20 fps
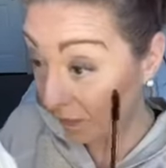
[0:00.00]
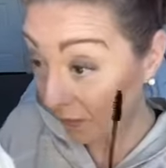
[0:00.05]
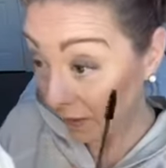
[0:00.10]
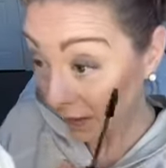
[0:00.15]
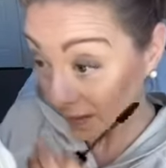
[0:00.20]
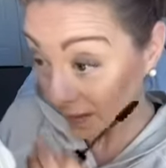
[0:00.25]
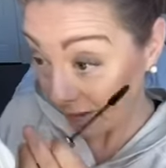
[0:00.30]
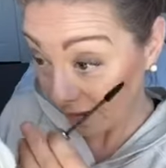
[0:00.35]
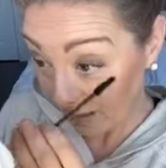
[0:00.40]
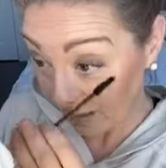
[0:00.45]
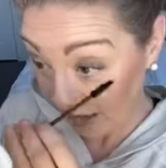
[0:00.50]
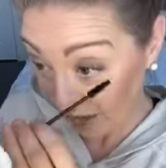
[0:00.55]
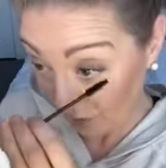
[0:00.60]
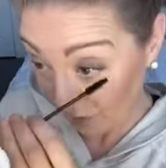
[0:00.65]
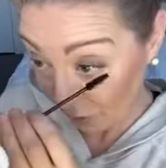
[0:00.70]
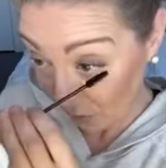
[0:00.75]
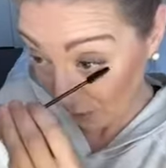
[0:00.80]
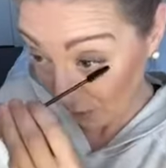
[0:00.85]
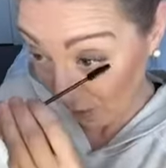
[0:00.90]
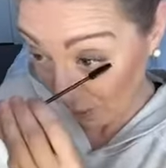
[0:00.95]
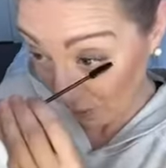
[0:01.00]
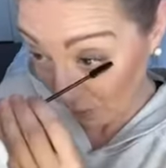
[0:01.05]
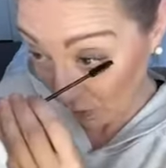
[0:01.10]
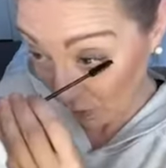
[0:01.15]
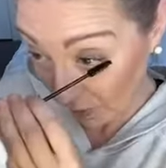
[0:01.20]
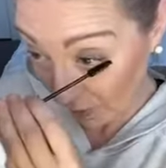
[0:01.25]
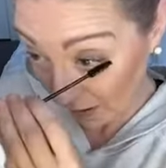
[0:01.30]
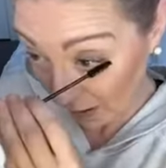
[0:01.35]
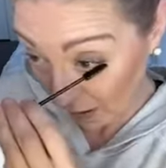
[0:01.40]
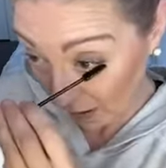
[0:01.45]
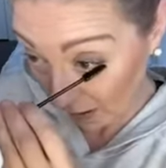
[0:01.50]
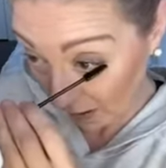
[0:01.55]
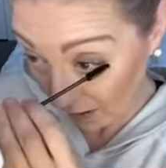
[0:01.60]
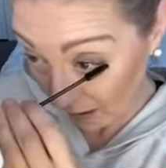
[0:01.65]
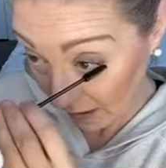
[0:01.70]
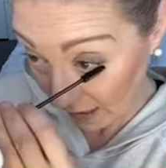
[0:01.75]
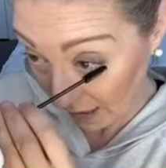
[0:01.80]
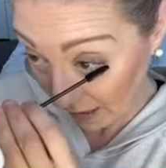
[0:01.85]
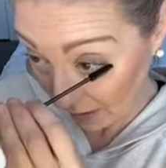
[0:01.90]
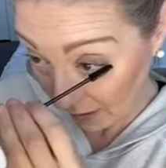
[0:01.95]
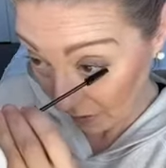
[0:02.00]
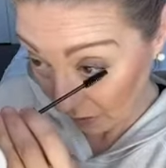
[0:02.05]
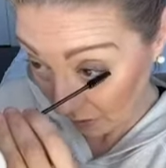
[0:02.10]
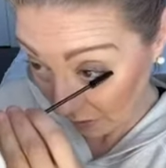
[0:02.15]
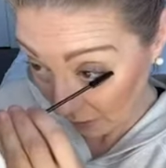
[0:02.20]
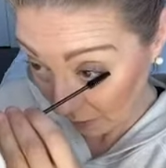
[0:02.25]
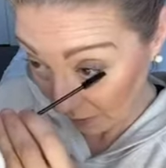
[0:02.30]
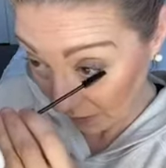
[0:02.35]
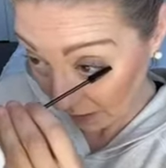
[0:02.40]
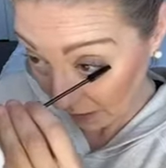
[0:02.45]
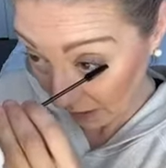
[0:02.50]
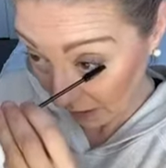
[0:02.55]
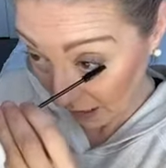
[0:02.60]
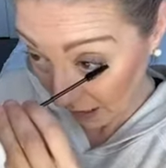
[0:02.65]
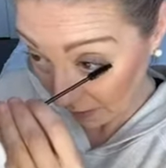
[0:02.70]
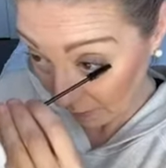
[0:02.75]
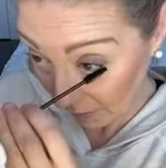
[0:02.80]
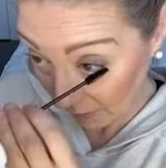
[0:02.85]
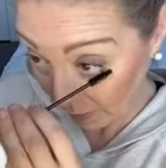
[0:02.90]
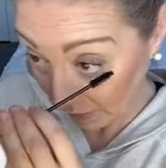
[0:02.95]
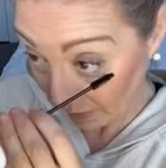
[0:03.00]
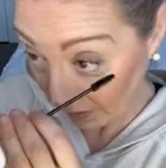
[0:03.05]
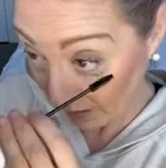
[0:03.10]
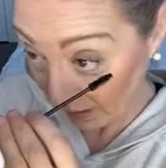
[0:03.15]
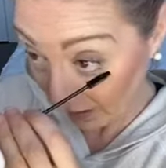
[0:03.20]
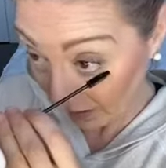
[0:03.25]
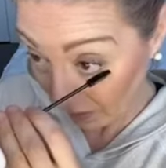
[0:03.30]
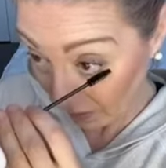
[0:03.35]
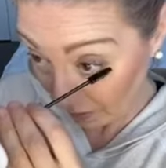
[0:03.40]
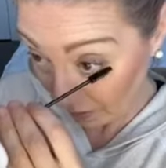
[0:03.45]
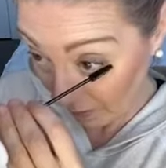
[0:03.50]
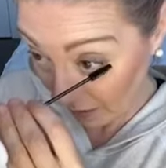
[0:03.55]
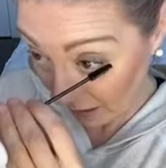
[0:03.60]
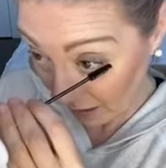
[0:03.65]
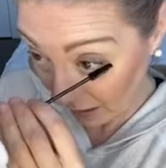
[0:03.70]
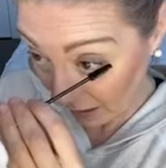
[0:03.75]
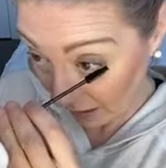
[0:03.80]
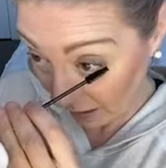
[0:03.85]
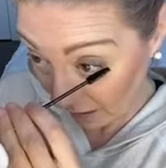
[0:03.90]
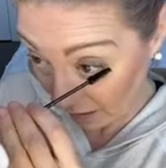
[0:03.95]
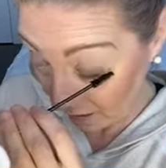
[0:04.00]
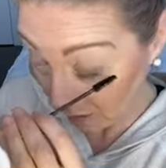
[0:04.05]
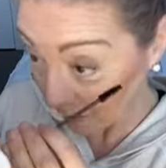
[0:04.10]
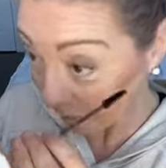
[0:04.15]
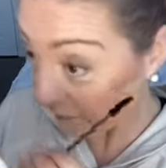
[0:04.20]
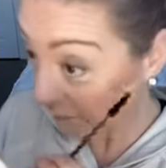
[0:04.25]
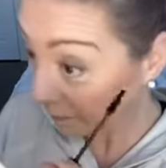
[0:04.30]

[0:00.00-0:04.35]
It's safe for people who wear contacts, or I would not be putting it on my eyes.